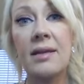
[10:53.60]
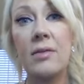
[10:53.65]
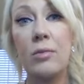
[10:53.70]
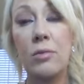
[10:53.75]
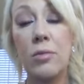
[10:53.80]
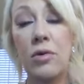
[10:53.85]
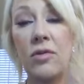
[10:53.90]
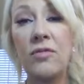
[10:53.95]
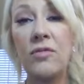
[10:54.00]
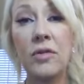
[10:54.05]

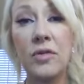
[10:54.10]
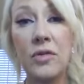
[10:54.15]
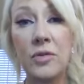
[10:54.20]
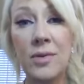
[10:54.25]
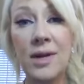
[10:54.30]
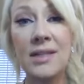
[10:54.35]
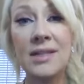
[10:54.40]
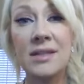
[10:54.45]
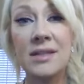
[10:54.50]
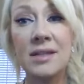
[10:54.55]
well, for the
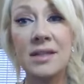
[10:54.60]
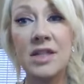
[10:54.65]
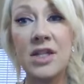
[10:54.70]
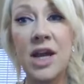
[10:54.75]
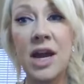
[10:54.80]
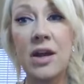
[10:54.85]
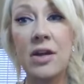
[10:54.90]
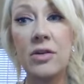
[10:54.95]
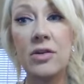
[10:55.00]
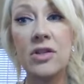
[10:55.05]
rest of the
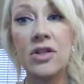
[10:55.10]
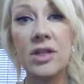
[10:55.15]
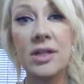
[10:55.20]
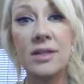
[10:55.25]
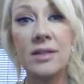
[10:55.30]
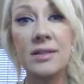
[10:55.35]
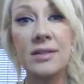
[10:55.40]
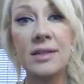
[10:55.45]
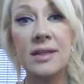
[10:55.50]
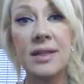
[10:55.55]
challenge,
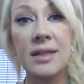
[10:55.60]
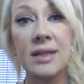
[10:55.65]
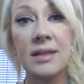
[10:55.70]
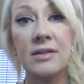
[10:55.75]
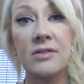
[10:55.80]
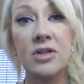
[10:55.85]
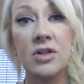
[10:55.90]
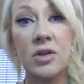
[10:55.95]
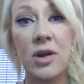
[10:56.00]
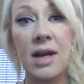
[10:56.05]
is to
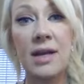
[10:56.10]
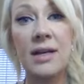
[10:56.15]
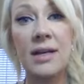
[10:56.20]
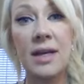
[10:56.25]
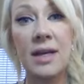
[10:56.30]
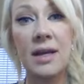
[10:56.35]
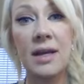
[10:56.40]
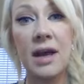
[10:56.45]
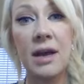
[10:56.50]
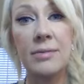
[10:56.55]
try to
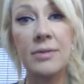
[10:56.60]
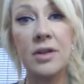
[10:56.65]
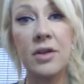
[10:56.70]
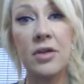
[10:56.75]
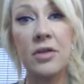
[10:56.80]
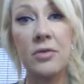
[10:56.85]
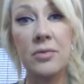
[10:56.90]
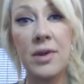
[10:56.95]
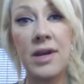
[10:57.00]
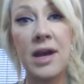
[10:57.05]
get up to
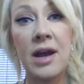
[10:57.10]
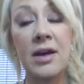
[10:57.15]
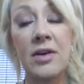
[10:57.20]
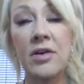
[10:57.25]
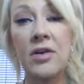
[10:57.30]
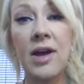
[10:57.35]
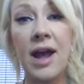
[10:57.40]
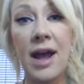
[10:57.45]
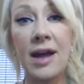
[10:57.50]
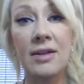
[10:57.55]

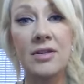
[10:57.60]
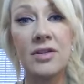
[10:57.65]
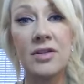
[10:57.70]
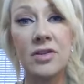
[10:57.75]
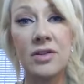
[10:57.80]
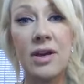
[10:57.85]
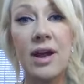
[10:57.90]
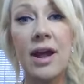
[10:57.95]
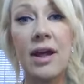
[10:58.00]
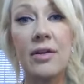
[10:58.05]
300
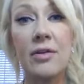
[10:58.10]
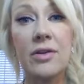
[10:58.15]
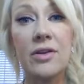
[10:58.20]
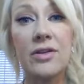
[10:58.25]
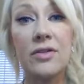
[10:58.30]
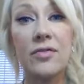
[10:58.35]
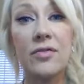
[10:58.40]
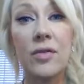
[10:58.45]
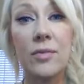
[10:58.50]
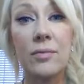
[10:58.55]
extra
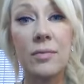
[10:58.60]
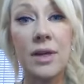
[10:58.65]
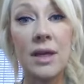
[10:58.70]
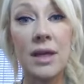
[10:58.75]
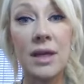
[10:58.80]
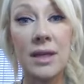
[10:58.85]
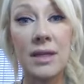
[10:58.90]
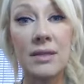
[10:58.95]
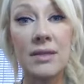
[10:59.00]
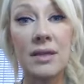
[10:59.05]
calories from
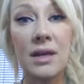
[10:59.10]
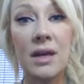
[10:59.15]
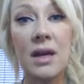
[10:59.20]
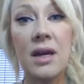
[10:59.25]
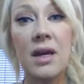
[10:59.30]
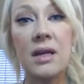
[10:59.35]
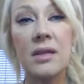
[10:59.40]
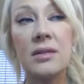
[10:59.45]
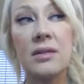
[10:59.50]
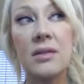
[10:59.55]
NEAT.
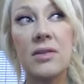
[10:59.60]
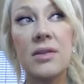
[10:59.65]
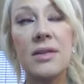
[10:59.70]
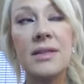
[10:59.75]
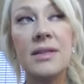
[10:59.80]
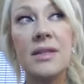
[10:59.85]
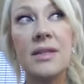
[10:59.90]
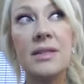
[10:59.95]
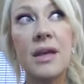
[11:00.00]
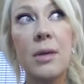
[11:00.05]
So
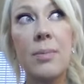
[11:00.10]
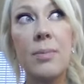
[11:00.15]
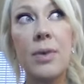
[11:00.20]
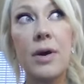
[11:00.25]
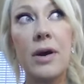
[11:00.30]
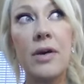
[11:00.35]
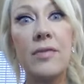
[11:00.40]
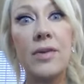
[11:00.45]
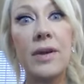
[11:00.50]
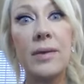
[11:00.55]
this is
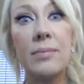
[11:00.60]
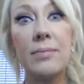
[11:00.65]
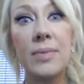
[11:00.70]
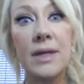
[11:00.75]
above and